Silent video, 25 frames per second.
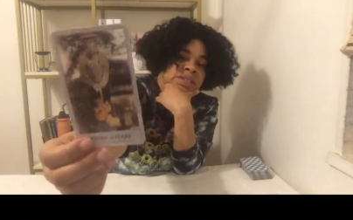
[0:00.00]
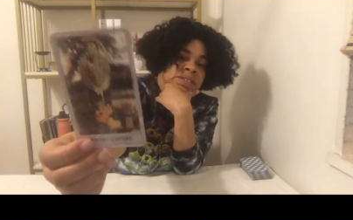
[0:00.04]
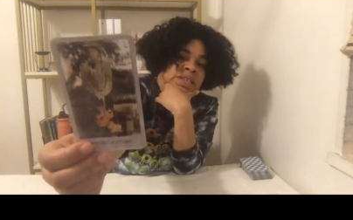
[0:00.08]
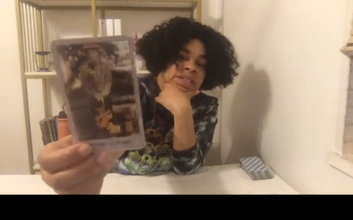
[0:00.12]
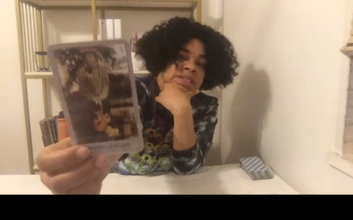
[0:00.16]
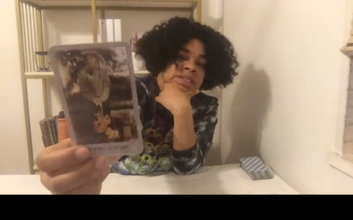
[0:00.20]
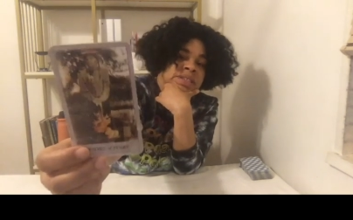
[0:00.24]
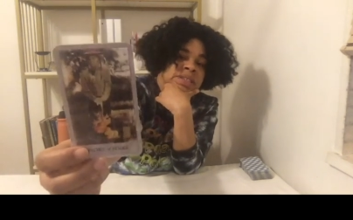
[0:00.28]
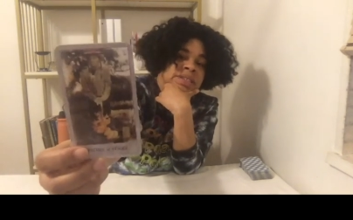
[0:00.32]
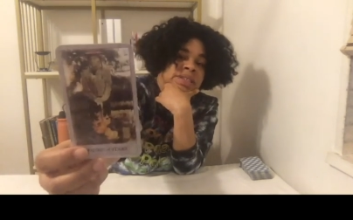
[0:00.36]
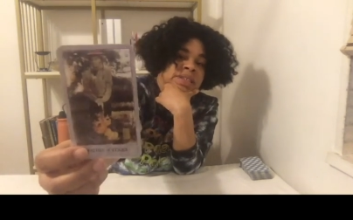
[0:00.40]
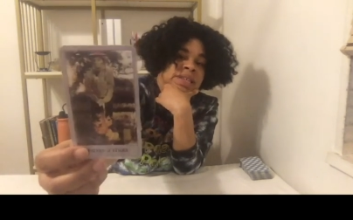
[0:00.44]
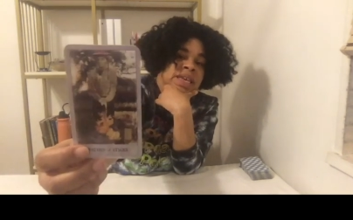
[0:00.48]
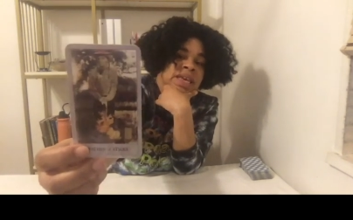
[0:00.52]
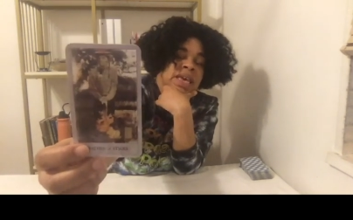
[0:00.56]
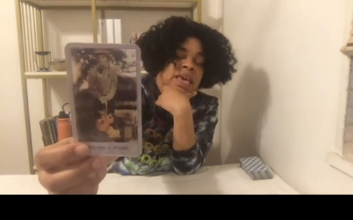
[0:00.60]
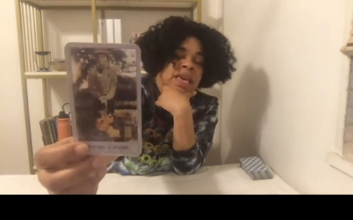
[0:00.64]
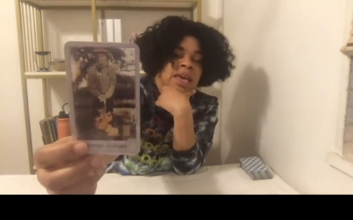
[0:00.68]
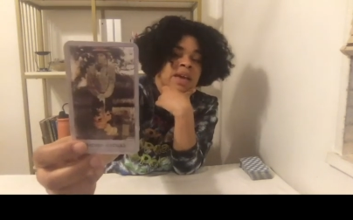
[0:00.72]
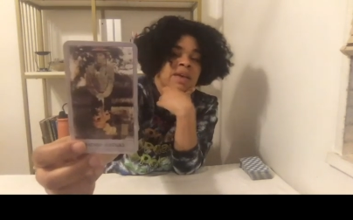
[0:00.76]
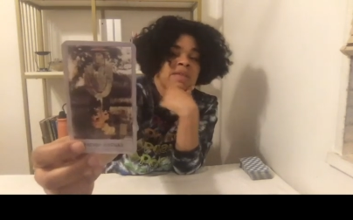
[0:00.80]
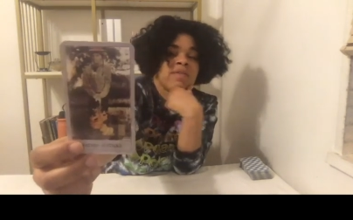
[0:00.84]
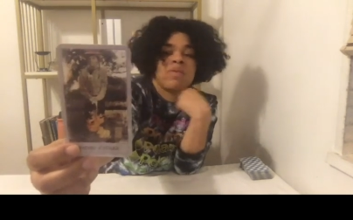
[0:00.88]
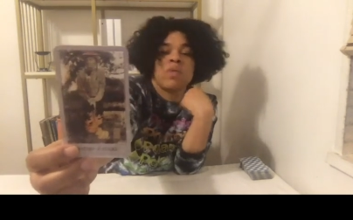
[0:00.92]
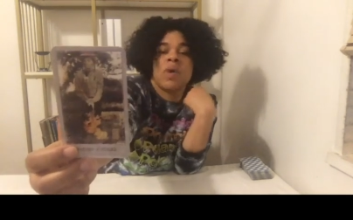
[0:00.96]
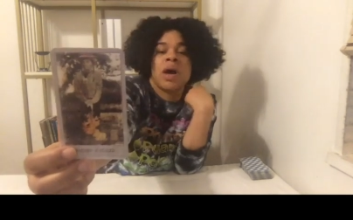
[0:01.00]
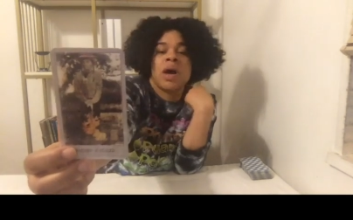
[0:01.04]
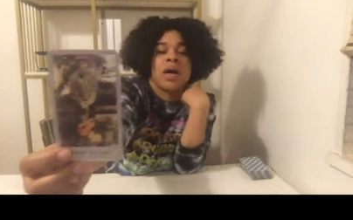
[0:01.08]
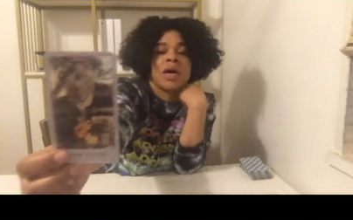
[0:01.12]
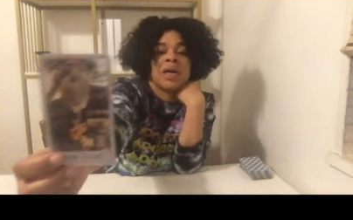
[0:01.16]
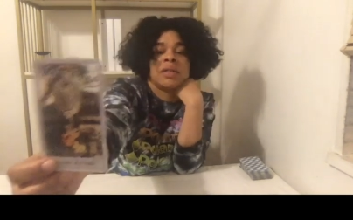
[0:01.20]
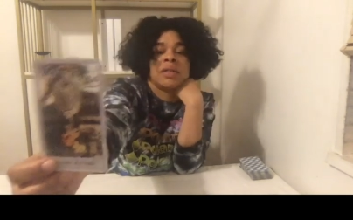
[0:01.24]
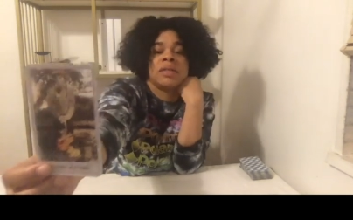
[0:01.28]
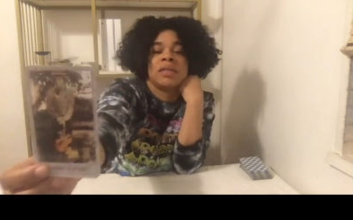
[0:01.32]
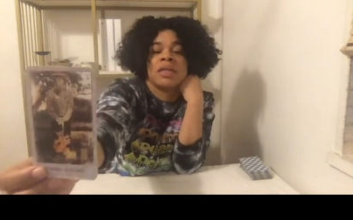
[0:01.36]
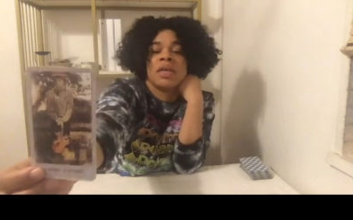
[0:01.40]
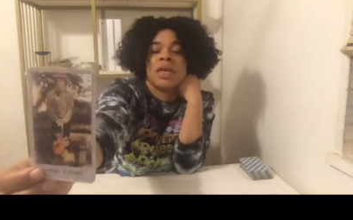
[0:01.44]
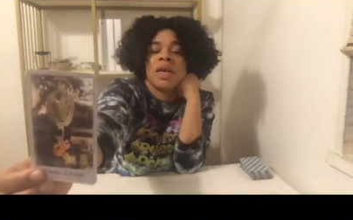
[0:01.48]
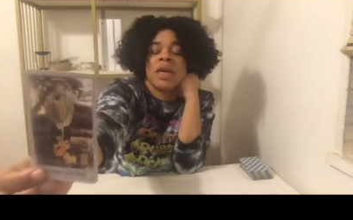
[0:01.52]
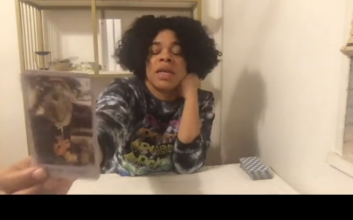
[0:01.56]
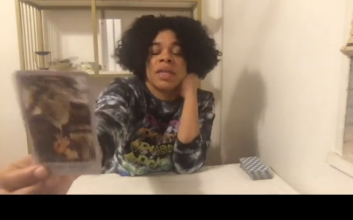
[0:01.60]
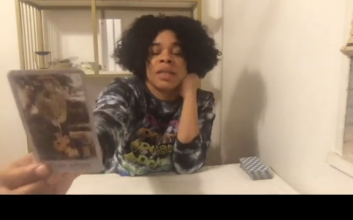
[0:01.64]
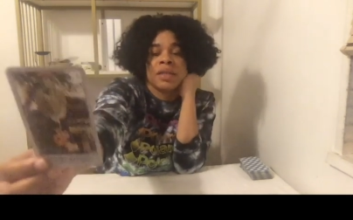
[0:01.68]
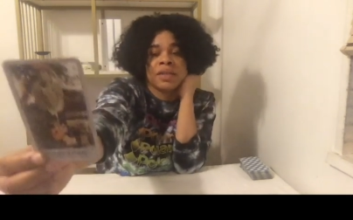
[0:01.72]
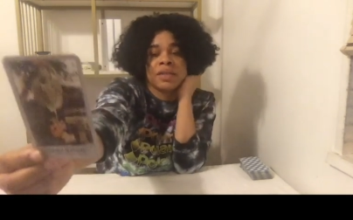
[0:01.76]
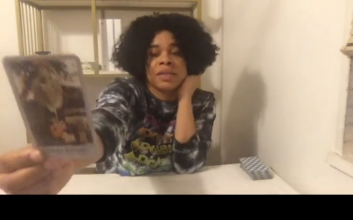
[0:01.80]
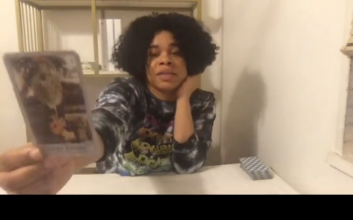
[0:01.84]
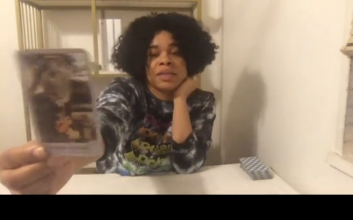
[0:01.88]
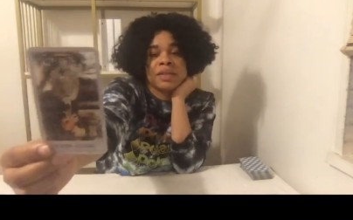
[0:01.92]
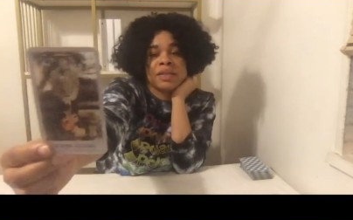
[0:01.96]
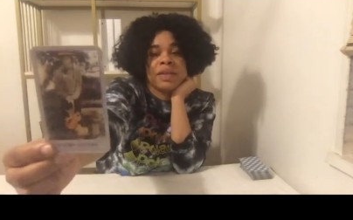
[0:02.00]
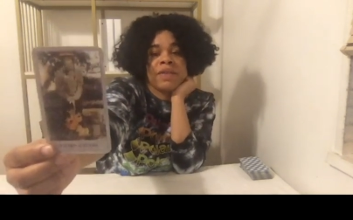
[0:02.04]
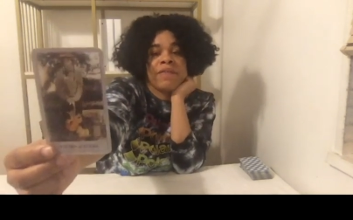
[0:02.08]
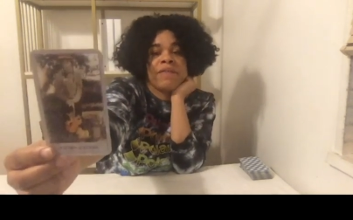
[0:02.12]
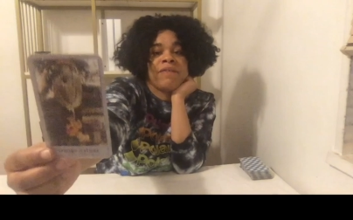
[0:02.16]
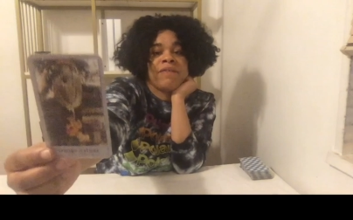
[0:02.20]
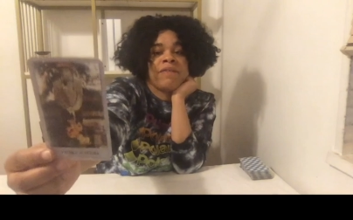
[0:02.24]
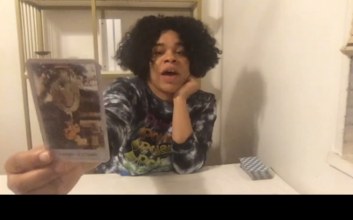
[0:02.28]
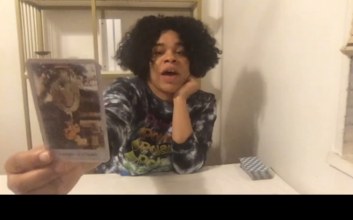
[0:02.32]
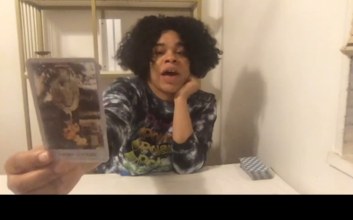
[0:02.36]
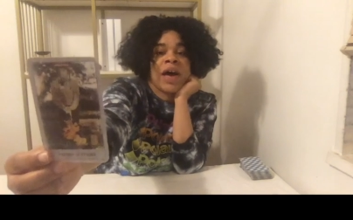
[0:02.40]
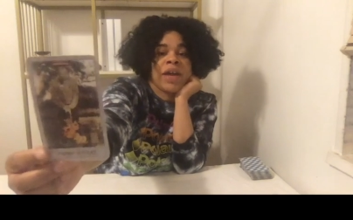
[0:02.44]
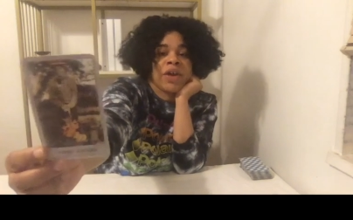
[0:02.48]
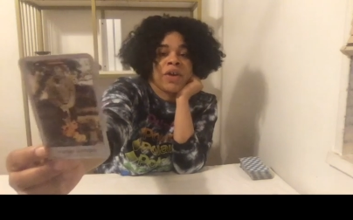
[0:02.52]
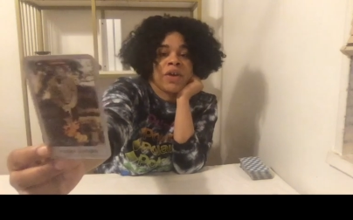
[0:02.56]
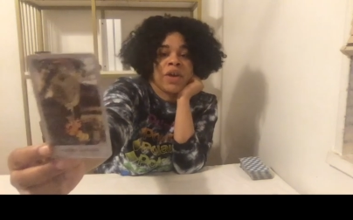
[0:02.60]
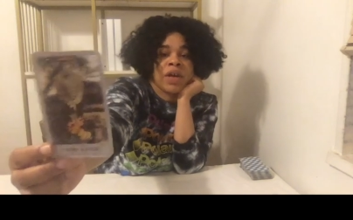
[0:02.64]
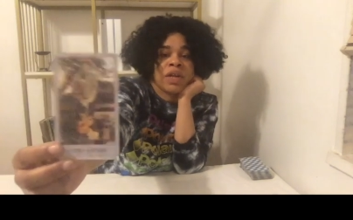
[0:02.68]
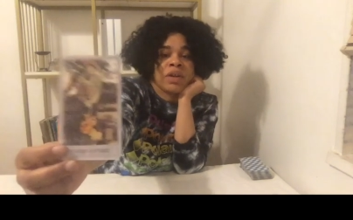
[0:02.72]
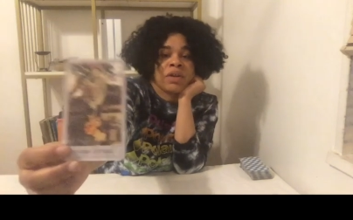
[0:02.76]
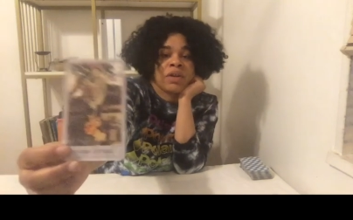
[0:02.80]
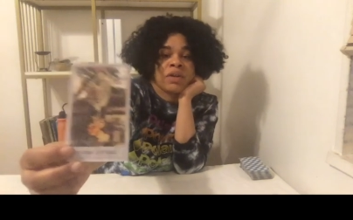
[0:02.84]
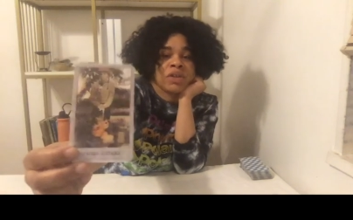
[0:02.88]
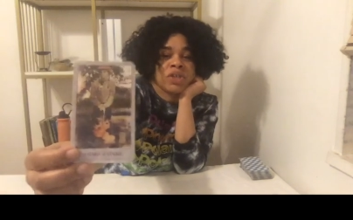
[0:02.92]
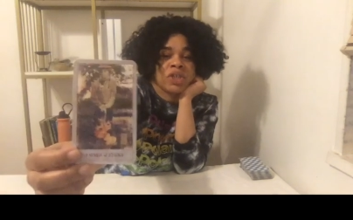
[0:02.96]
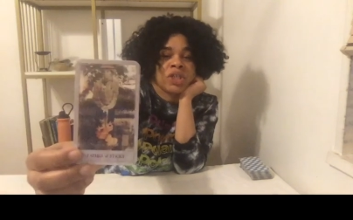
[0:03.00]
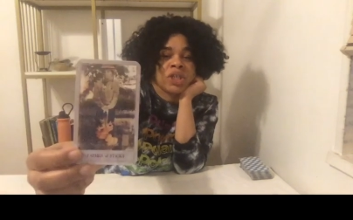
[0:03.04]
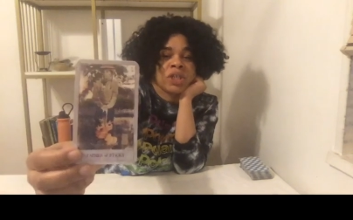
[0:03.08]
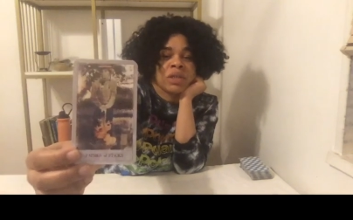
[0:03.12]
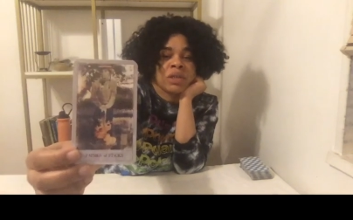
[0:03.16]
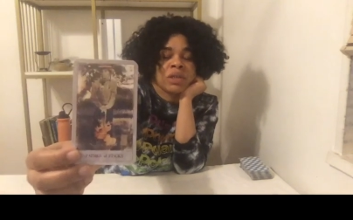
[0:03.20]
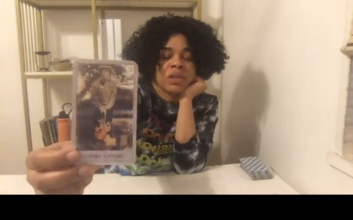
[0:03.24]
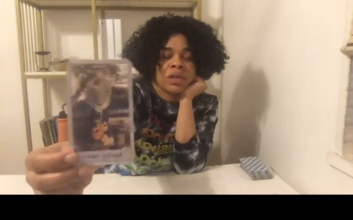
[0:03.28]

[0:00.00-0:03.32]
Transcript: is the King of Wands. This is the fire energy.